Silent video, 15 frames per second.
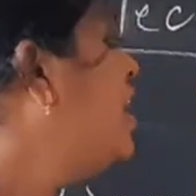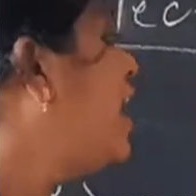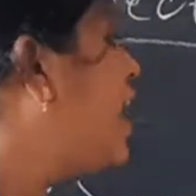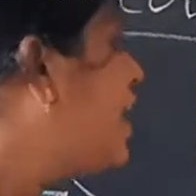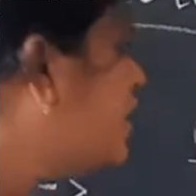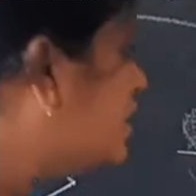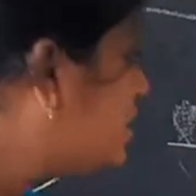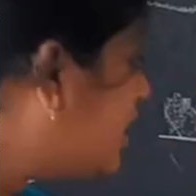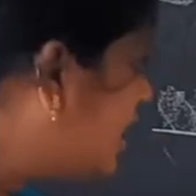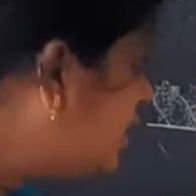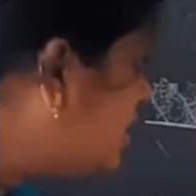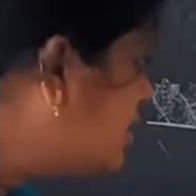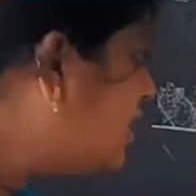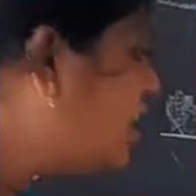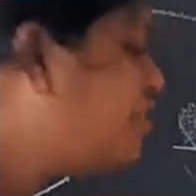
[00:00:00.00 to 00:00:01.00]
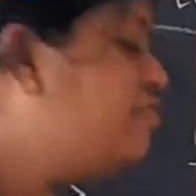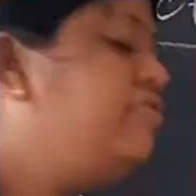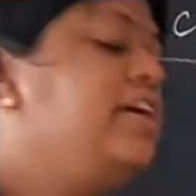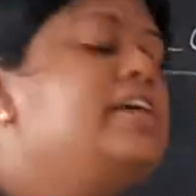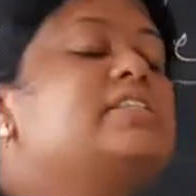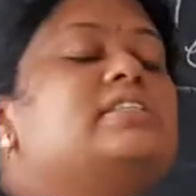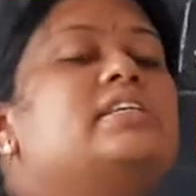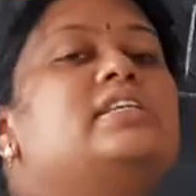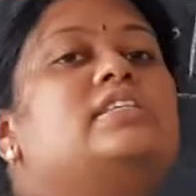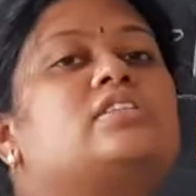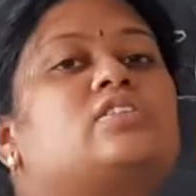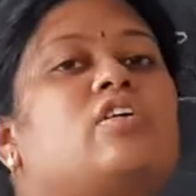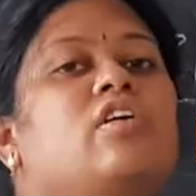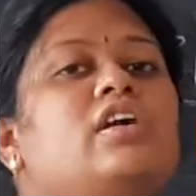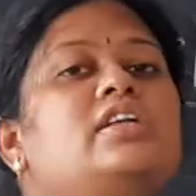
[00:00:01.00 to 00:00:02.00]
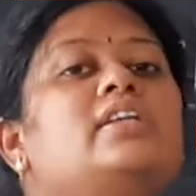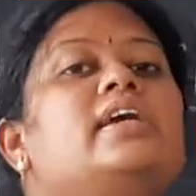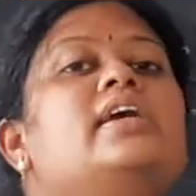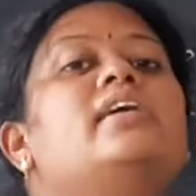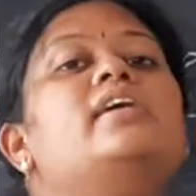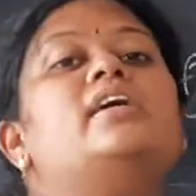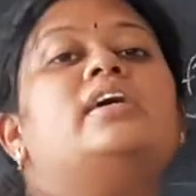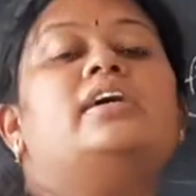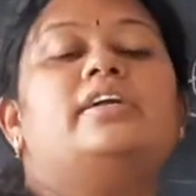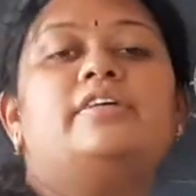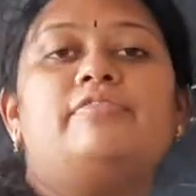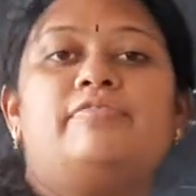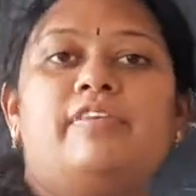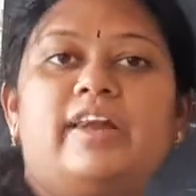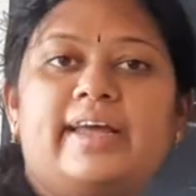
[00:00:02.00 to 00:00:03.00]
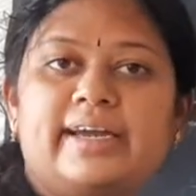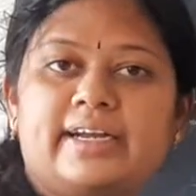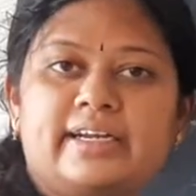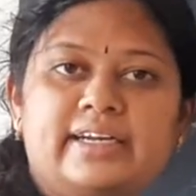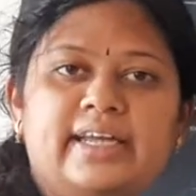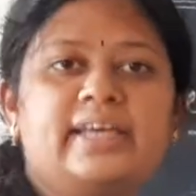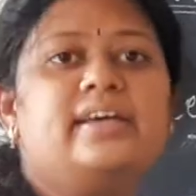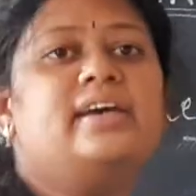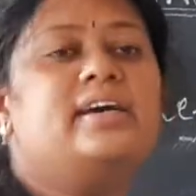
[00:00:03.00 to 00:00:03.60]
and that surface is called the reflecting